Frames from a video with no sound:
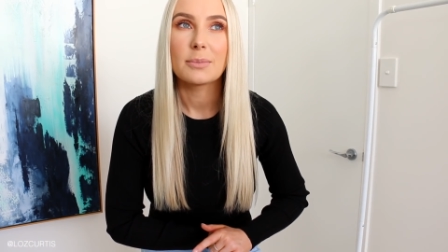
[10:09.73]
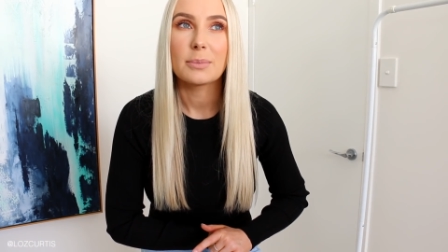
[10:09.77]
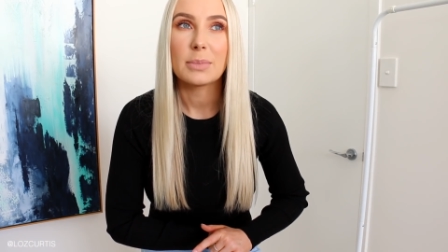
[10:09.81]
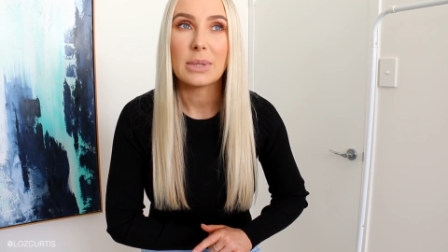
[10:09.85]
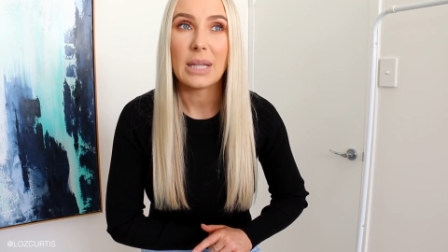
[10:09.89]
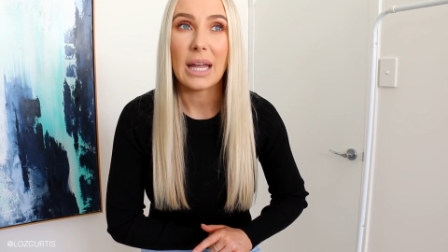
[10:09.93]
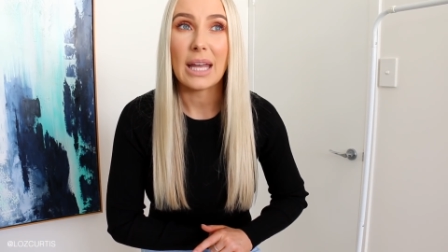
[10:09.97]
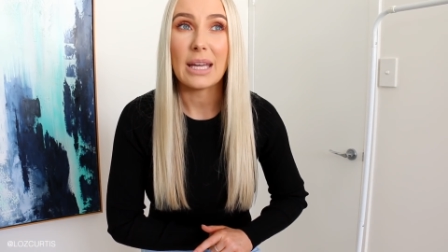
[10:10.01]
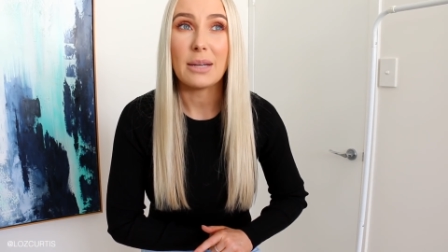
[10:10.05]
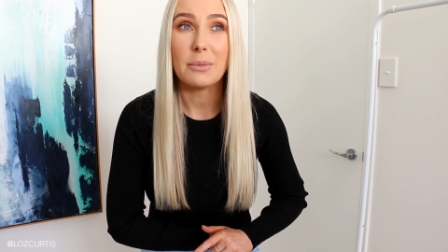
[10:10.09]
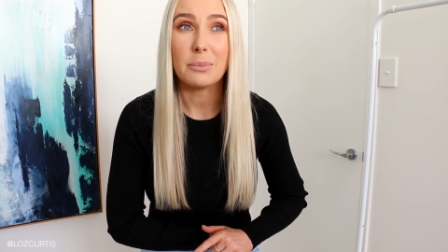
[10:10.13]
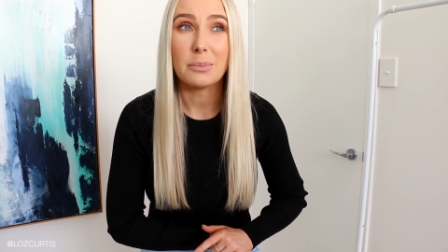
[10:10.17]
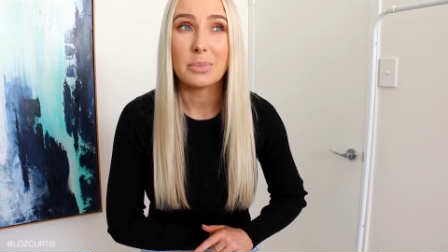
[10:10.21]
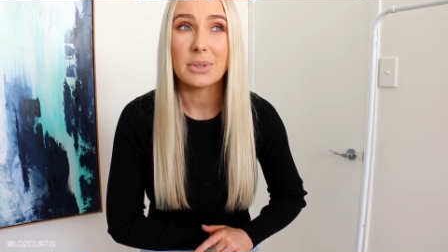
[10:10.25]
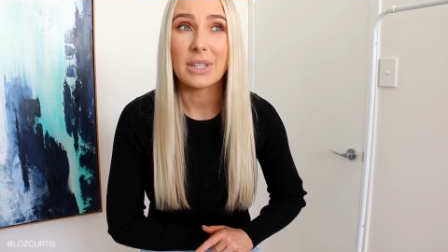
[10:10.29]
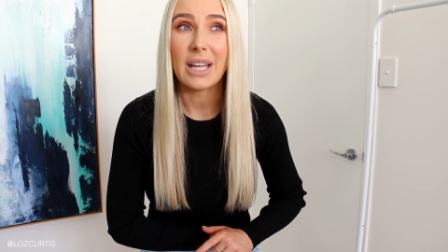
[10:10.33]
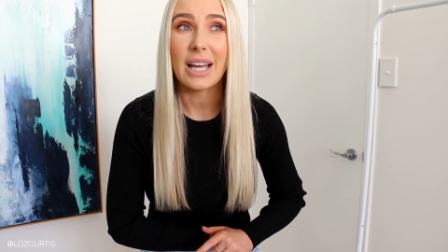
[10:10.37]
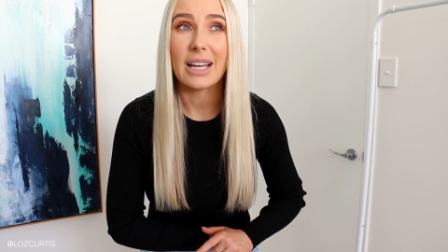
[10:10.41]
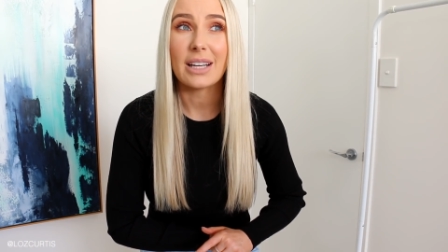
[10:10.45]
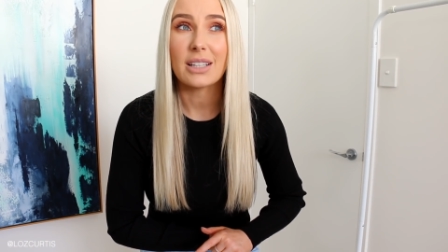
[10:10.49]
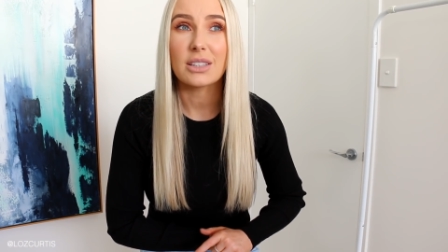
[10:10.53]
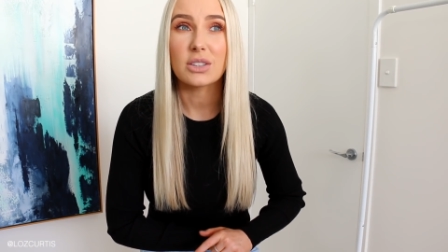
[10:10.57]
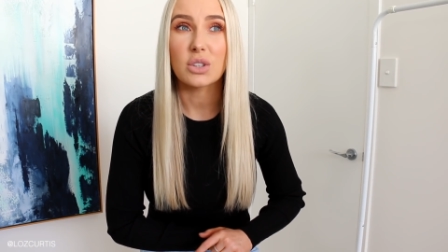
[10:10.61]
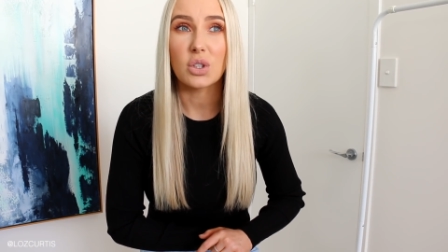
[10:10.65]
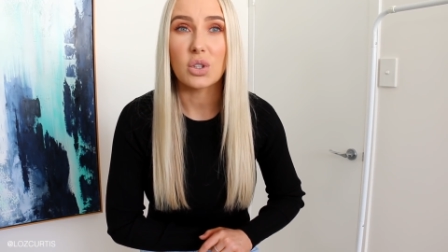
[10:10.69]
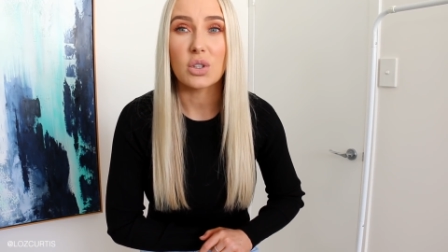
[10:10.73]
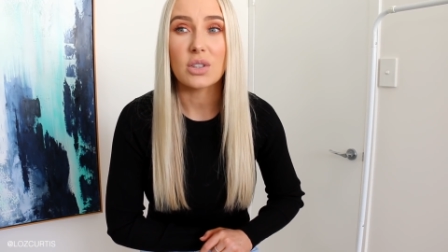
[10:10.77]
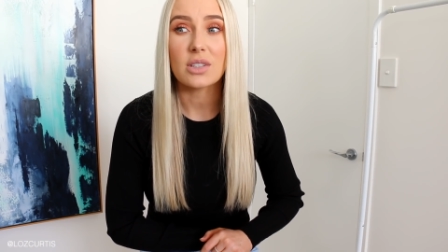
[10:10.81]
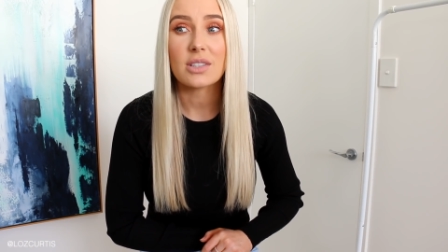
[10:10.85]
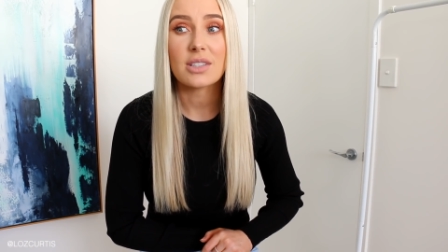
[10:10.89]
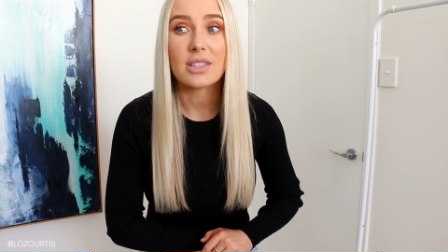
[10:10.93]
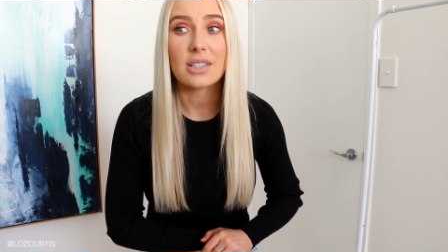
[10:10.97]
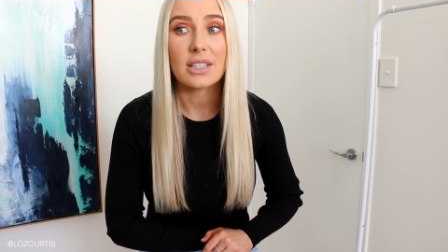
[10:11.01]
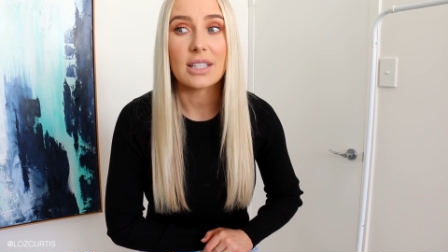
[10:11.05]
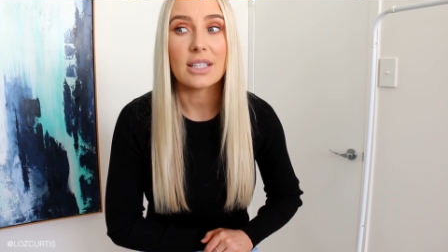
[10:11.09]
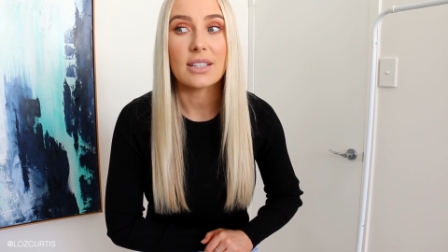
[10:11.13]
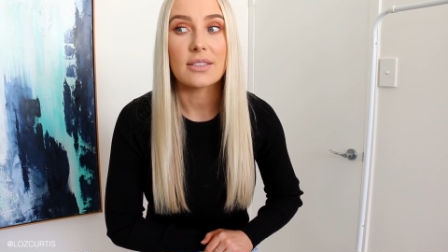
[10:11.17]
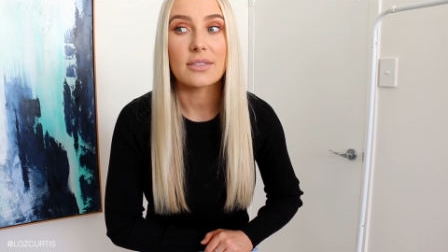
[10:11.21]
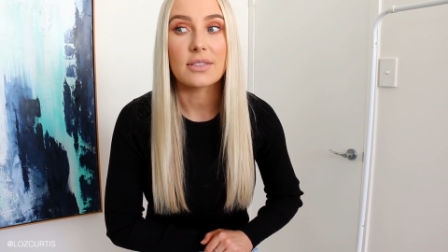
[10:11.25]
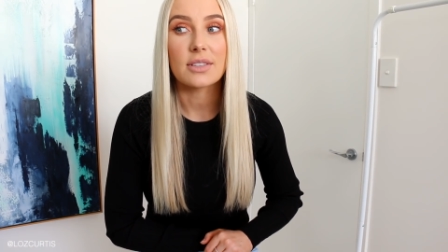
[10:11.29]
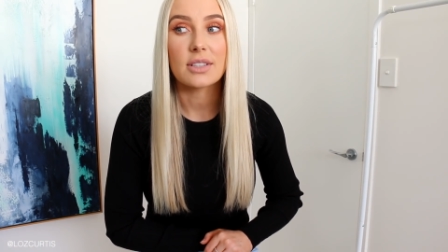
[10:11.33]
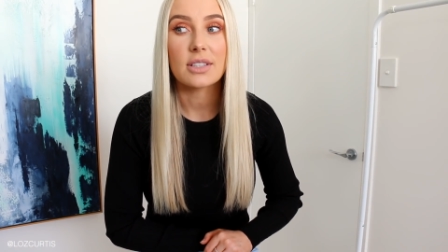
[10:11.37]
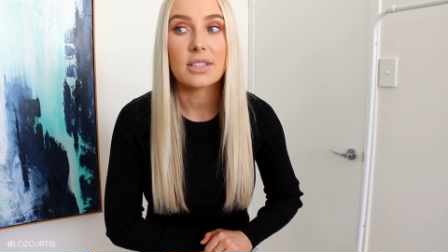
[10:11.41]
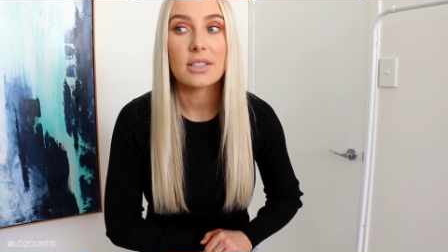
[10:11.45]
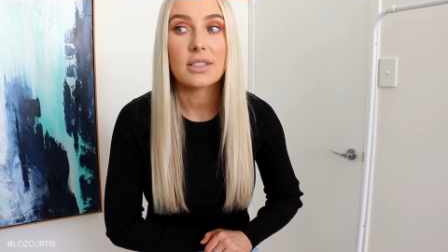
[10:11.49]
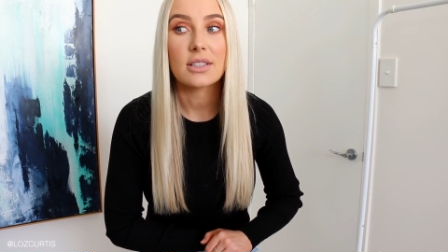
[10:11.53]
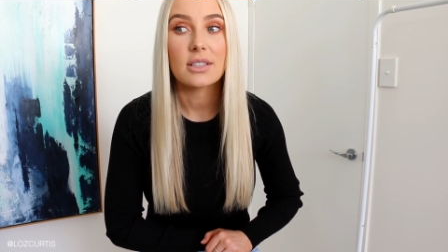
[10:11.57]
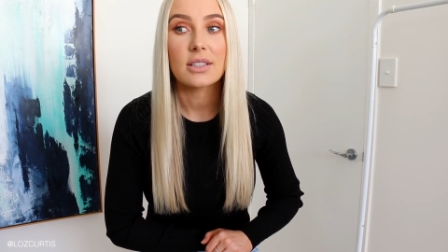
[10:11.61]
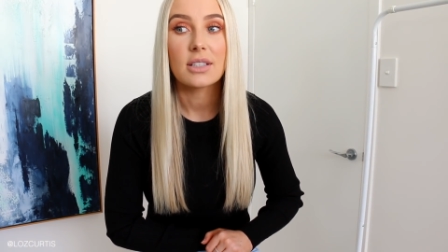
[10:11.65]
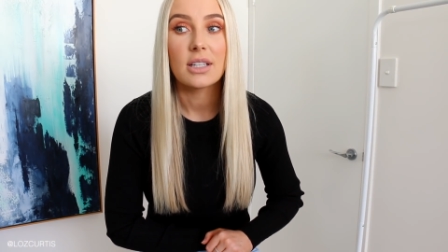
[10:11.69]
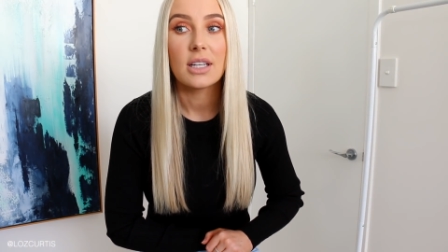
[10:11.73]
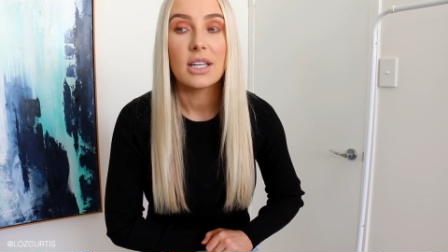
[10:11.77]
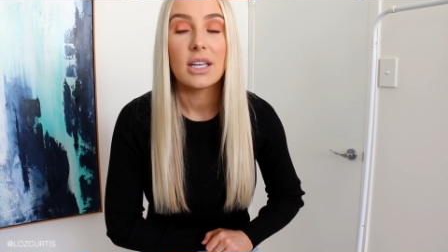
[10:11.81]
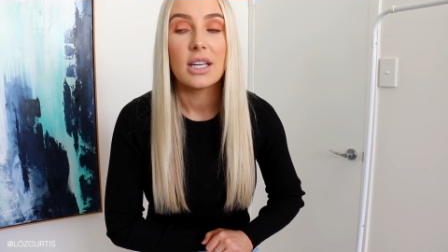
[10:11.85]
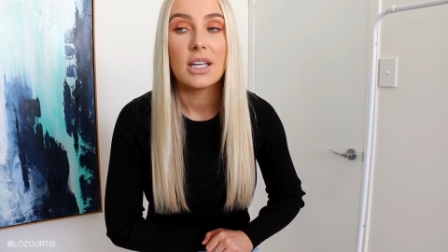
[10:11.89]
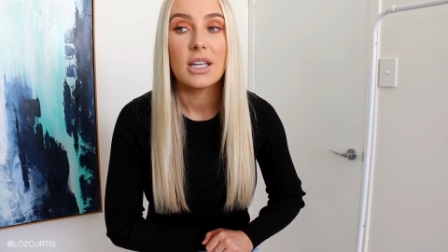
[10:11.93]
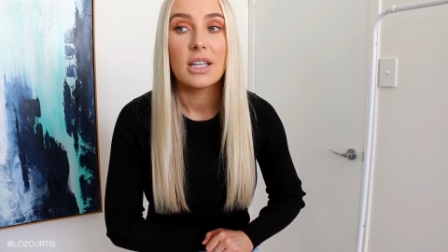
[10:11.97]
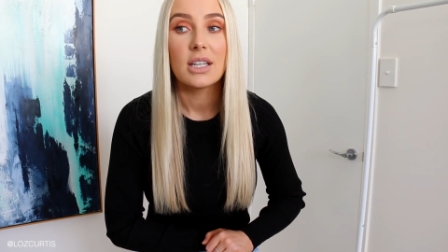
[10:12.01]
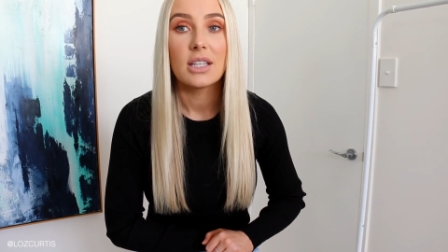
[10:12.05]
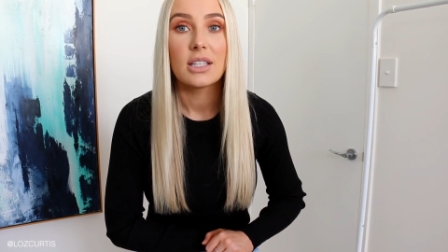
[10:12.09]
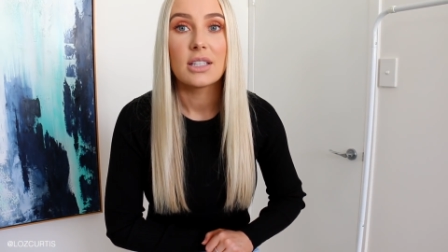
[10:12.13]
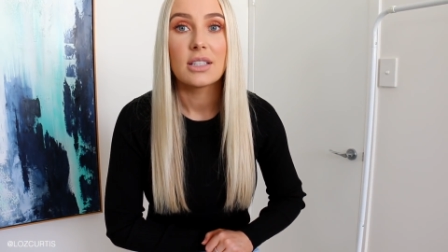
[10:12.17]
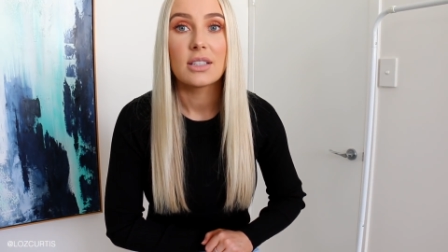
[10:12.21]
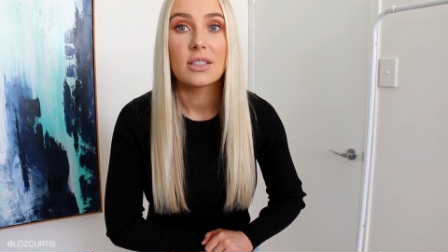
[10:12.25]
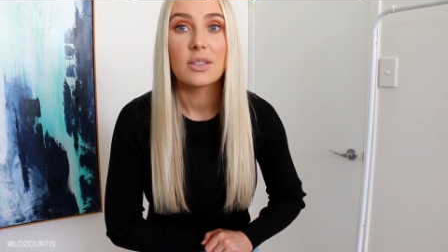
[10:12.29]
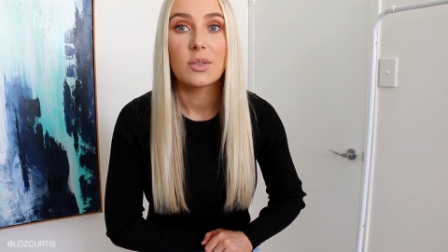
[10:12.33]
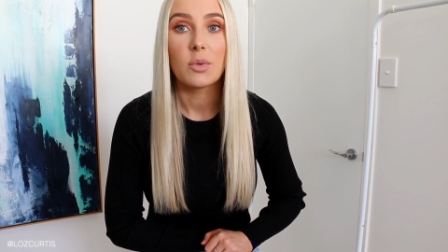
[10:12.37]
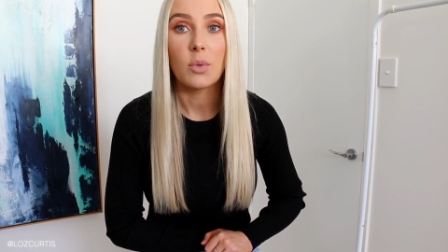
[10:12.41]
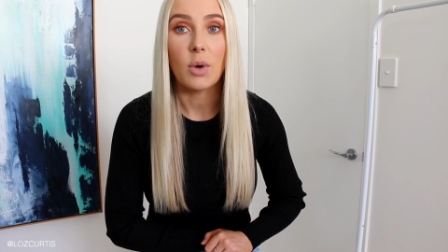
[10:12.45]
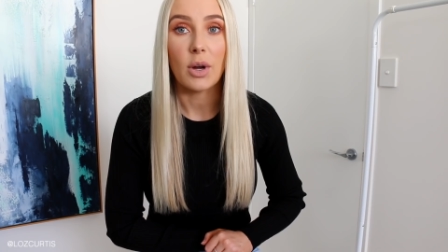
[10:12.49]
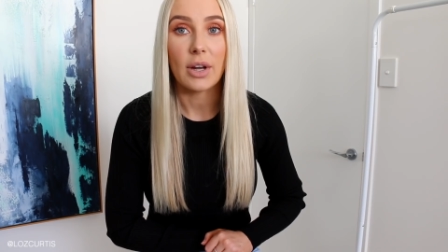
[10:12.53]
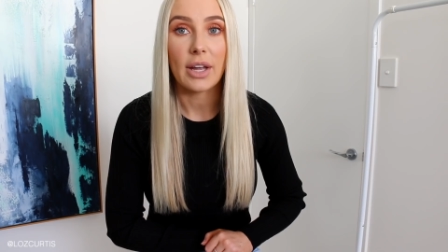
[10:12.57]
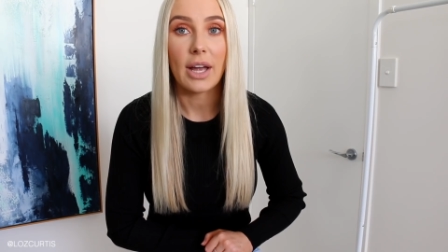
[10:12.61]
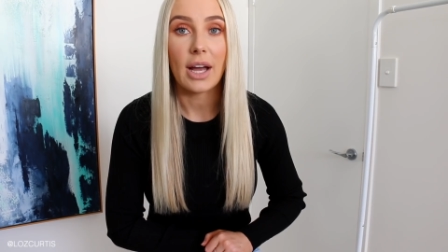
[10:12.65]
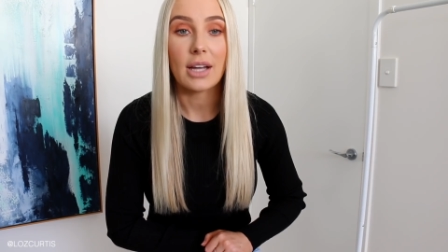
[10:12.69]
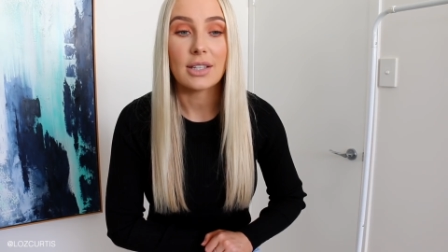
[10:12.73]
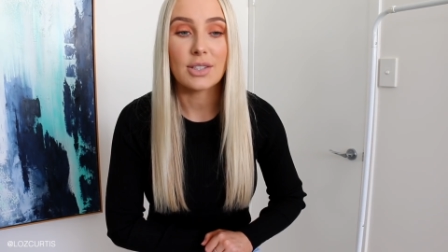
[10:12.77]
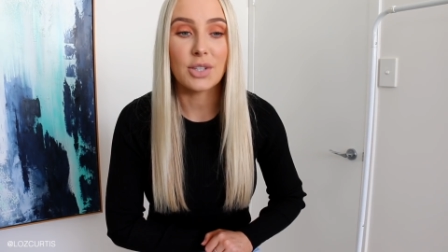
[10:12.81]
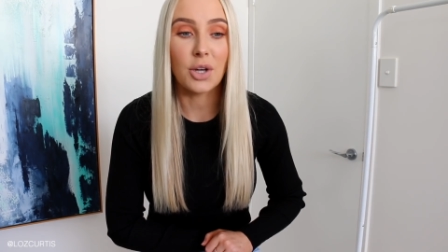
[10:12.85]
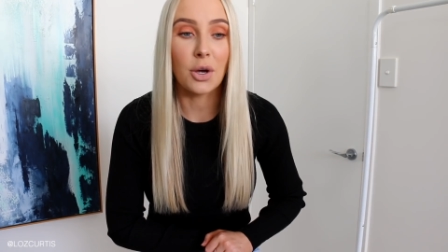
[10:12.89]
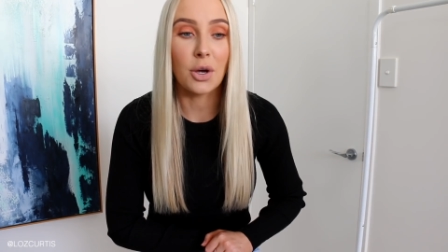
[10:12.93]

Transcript: plain black long sleeves workout